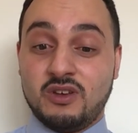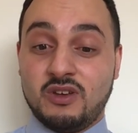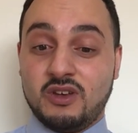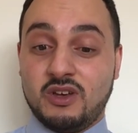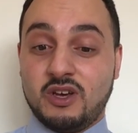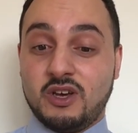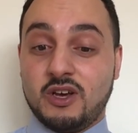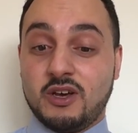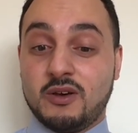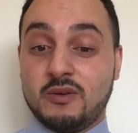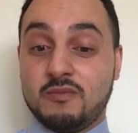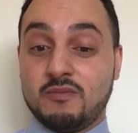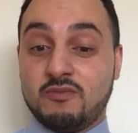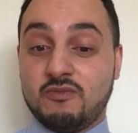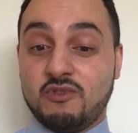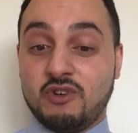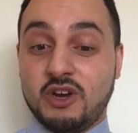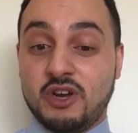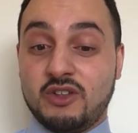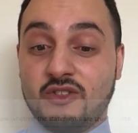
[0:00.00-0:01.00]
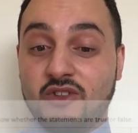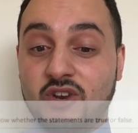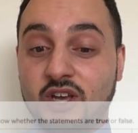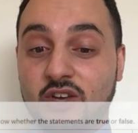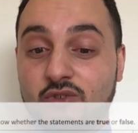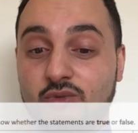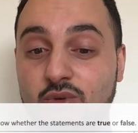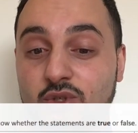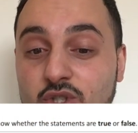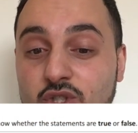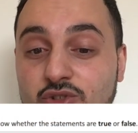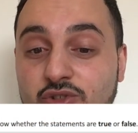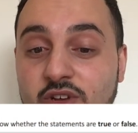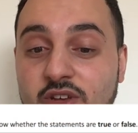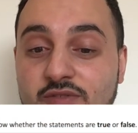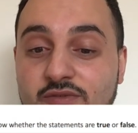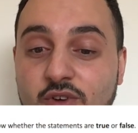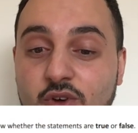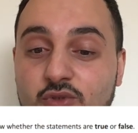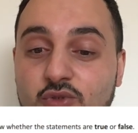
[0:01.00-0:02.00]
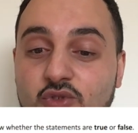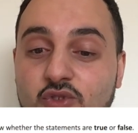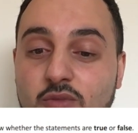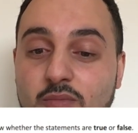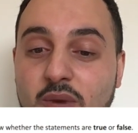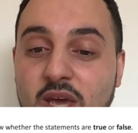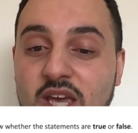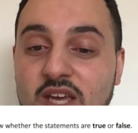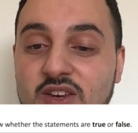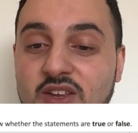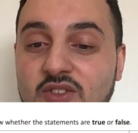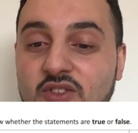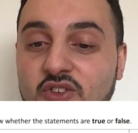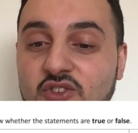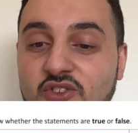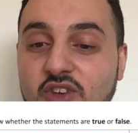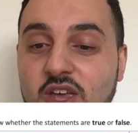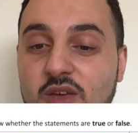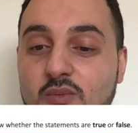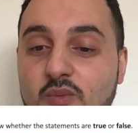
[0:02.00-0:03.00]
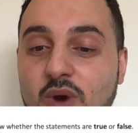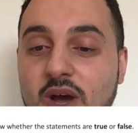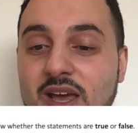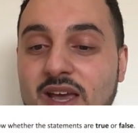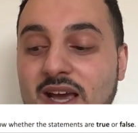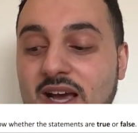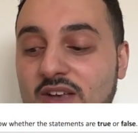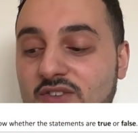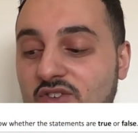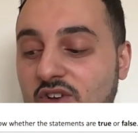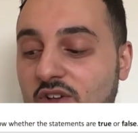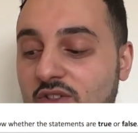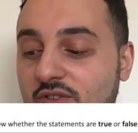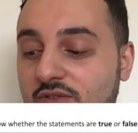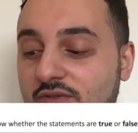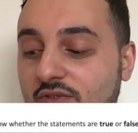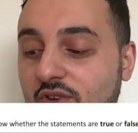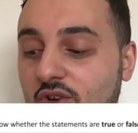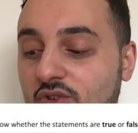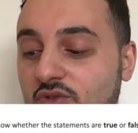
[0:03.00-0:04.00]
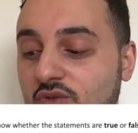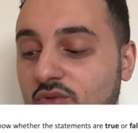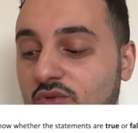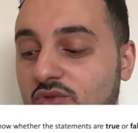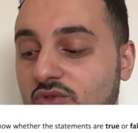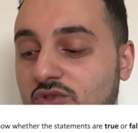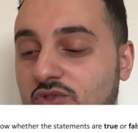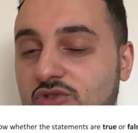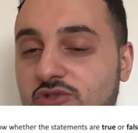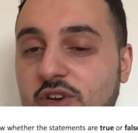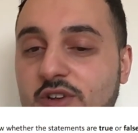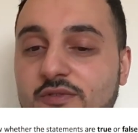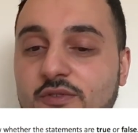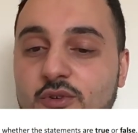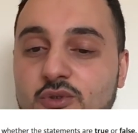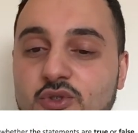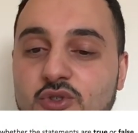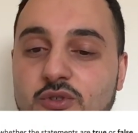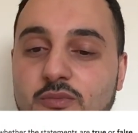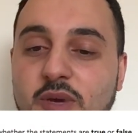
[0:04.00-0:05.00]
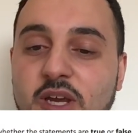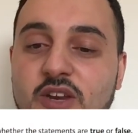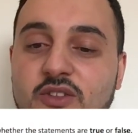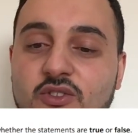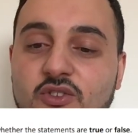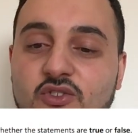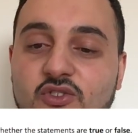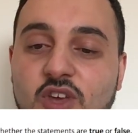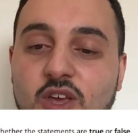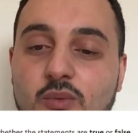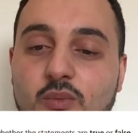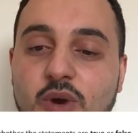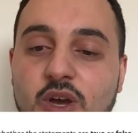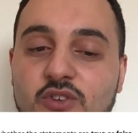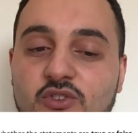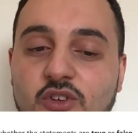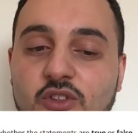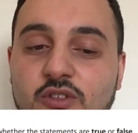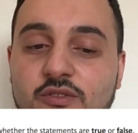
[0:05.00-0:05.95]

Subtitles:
Right, the next one. Tree fossils are made in the same way as other fossils. Tree fossils are made in the same way as other